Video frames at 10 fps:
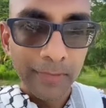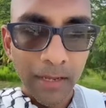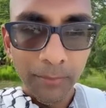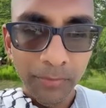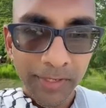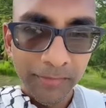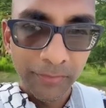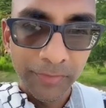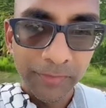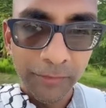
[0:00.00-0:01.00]
uh, police
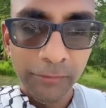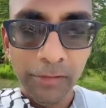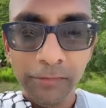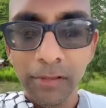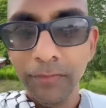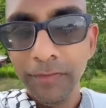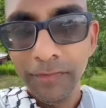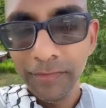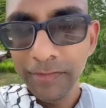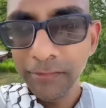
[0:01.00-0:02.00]
officers, judicial
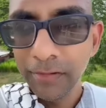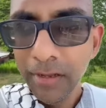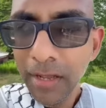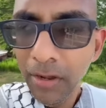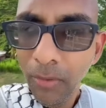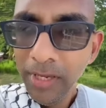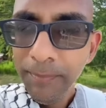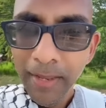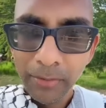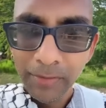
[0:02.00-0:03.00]
officers, etc., on the
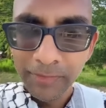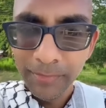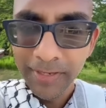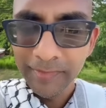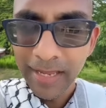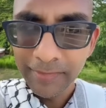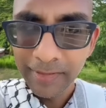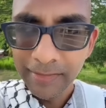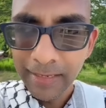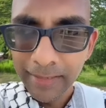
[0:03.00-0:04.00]
payroll of some of these gangs,
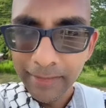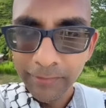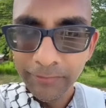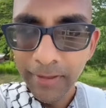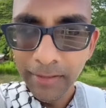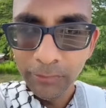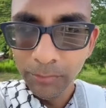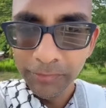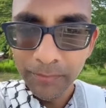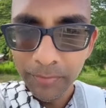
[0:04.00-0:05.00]
and, and it's it's
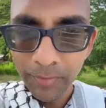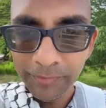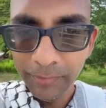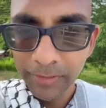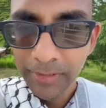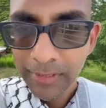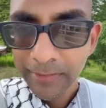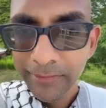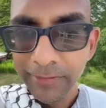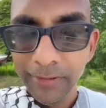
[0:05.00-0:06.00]
almost impossible
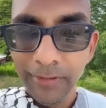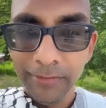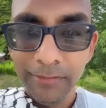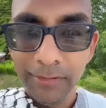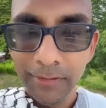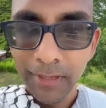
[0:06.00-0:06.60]
to to